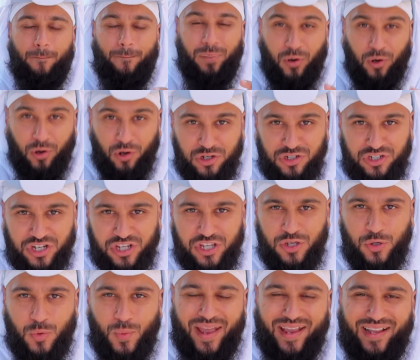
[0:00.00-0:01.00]
purging
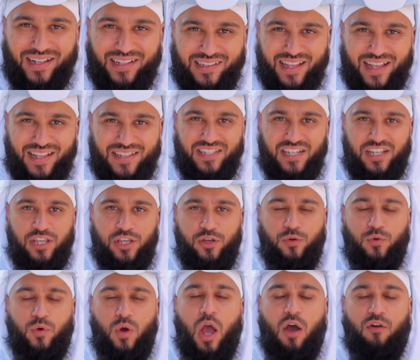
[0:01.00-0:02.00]
you and cleansing
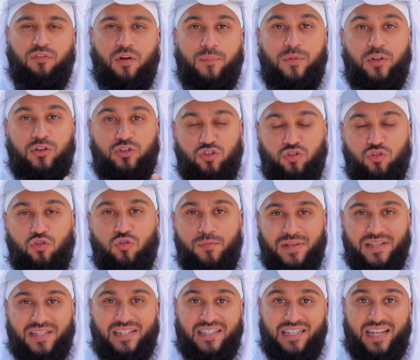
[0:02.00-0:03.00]
you from the true
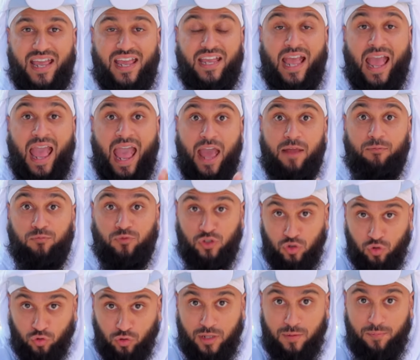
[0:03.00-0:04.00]
mistake and
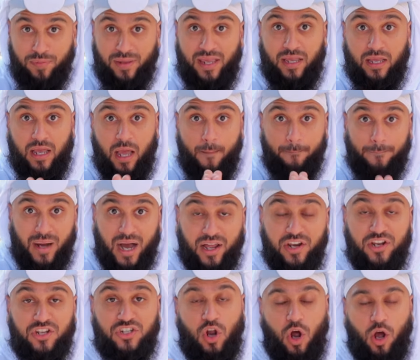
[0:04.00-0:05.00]
truly being
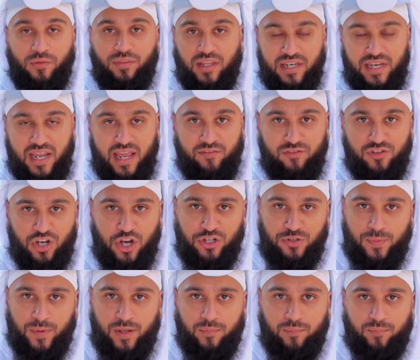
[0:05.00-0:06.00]
punished on the day of
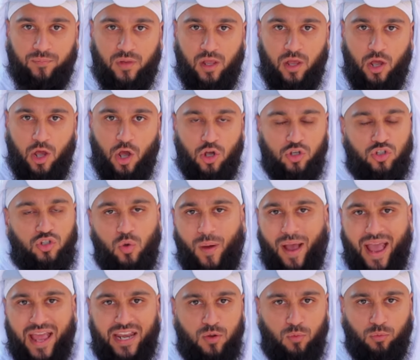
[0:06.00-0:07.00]
judgment. So
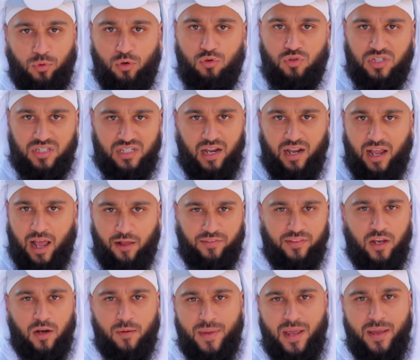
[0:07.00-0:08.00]
anyone who's stuck out
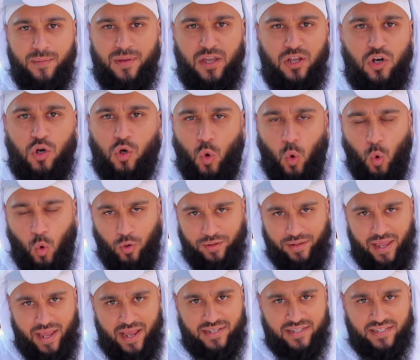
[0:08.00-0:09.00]
there, maybe in a court
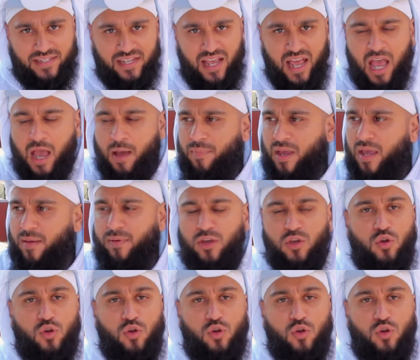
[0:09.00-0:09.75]
case, maybe